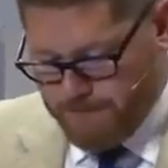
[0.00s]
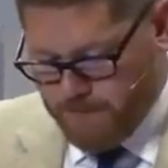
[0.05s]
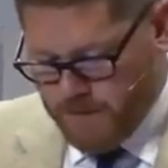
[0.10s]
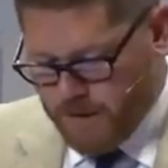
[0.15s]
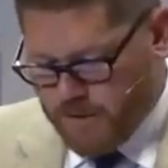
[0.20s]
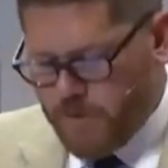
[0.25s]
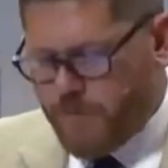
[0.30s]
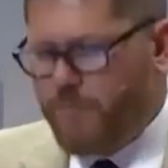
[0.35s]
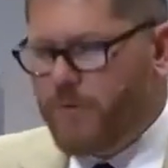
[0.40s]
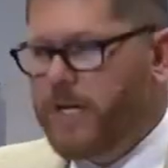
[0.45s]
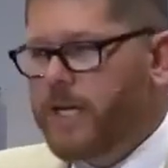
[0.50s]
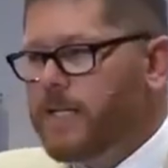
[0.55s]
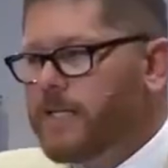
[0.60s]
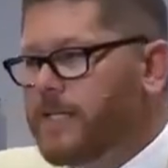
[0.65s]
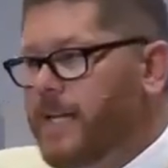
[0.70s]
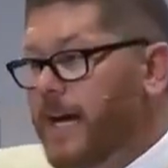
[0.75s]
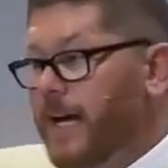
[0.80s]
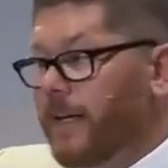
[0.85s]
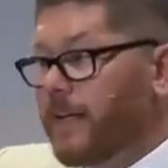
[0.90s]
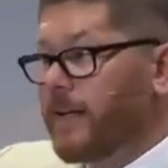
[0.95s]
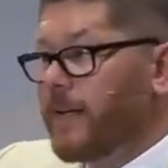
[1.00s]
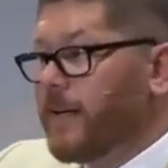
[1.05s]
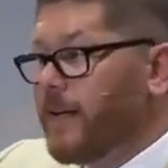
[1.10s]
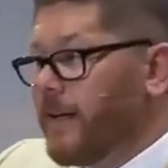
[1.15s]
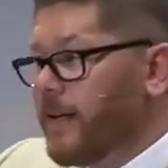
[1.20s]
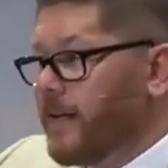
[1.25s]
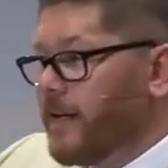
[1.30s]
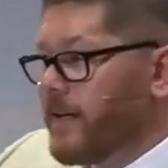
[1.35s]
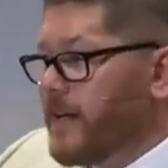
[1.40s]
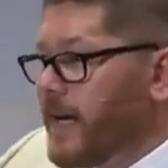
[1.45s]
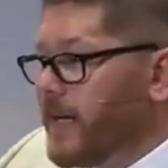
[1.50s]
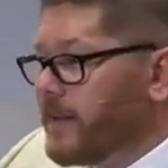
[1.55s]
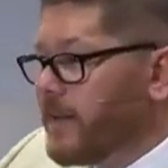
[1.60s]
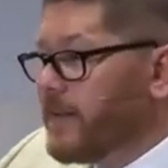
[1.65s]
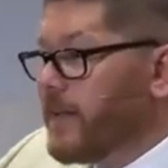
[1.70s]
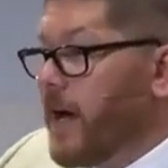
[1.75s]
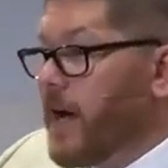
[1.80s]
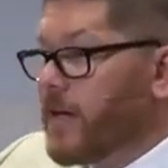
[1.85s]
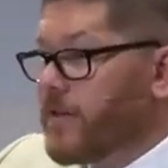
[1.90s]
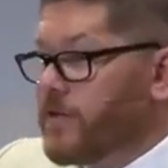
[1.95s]
So if we can connect the
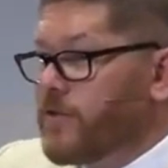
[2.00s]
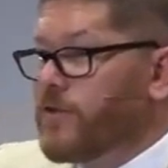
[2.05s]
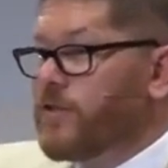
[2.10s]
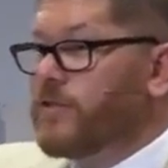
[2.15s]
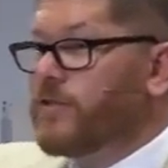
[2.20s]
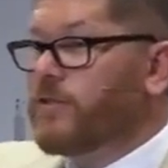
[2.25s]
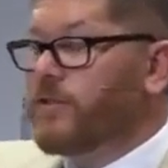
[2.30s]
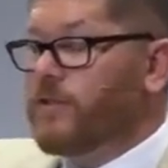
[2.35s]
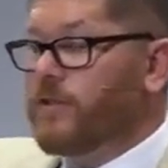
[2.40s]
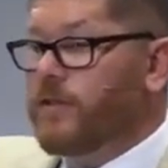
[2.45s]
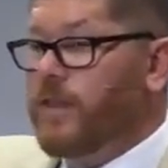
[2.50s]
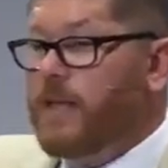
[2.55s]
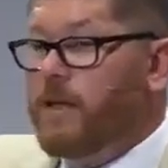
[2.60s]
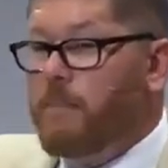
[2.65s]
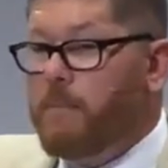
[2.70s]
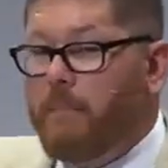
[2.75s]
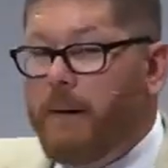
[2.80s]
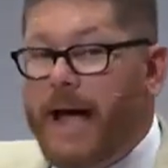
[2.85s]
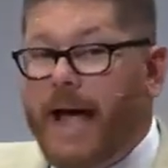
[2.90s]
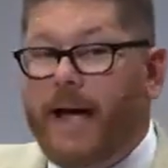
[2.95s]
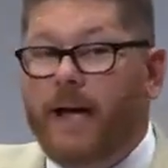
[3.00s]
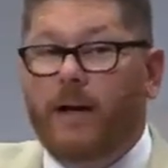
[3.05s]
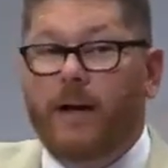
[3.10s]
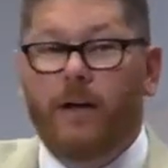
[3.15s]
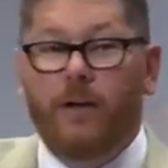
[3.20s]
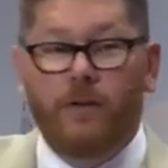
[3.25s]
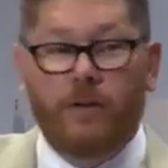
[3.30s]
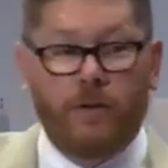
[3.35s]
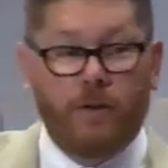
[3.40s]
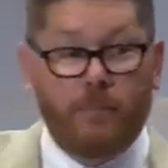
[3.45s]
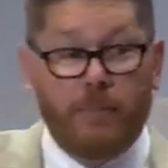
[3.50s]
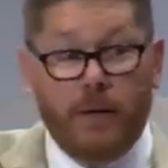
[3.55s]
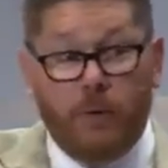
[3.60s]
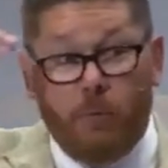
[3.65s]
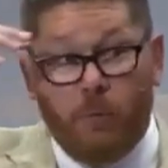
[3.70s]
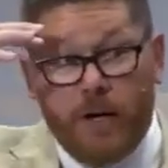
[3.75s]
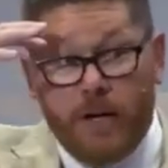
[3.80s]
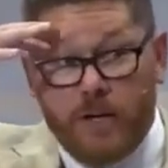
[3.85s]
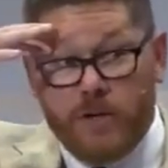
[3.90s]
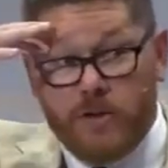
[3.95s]
dots, just think back a little bit.
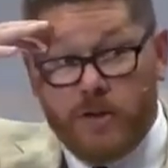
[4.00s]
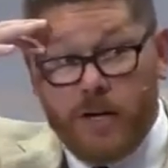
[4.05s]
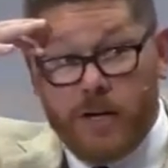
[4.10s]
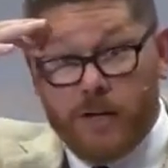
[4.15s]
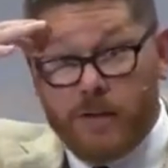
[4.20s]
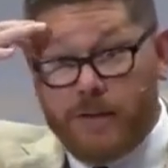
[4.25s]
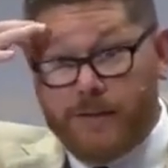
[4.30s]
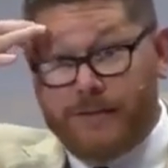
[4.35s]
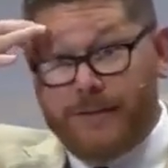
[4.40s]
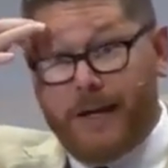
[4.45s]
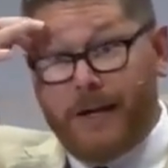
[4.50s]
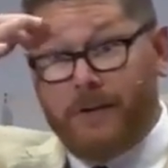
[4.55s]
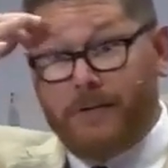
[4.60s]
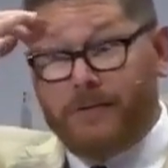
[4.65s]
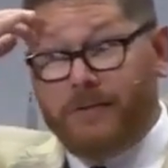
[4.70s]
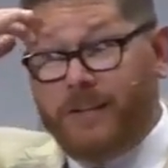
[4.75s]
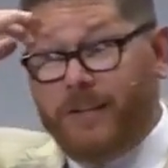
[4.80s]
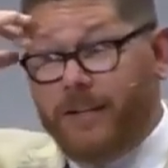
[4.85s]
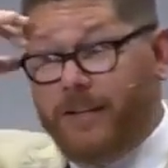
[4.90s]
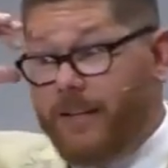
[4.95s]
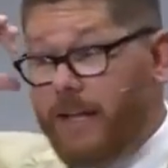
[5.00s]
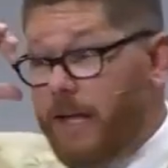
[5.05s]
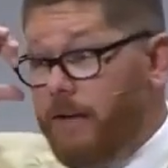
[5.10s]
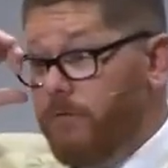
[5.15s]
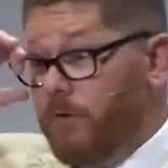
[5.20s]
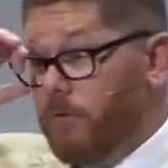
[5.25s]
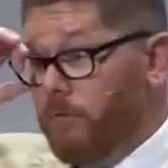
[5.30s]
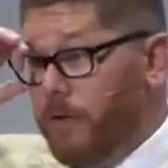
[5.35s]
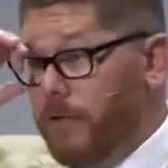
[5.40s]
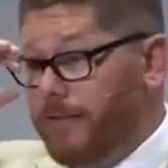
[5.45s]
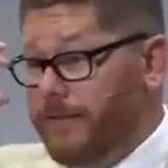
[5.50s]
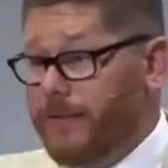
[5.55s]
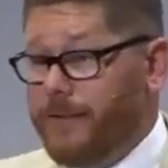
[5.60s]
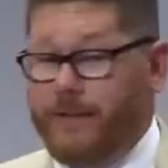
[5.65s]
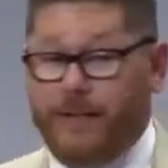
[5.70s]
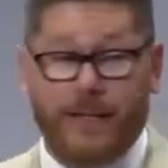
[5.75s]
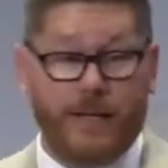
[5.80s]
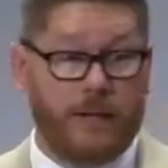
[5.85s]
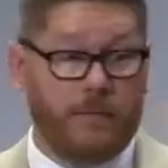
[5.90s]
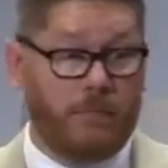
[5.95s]
Where did you hear this title, Son of David,
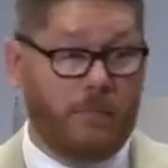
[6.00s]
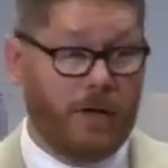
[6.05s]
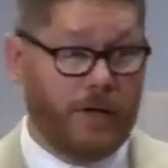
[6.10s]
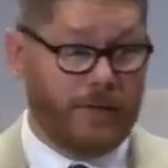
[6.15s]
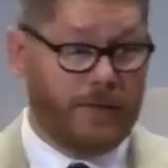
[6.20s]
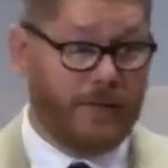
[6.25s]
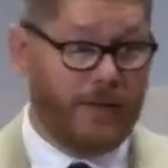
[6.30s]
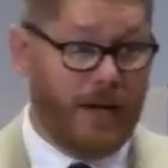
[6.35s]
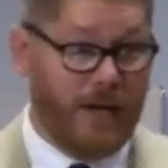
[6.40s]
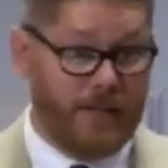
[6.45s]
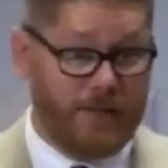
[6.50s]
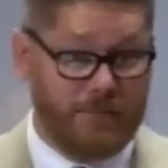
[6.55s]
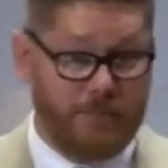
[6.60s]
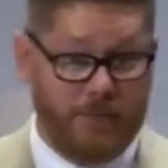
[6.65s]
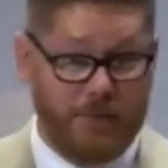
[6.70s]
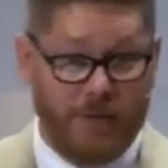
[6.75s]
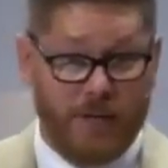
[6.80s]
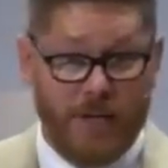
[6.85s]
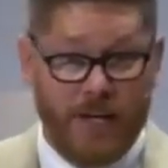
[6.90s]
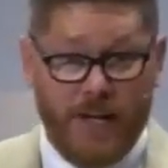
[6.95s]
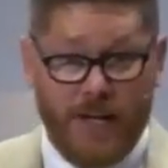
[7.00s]
recently in Mark's gospel?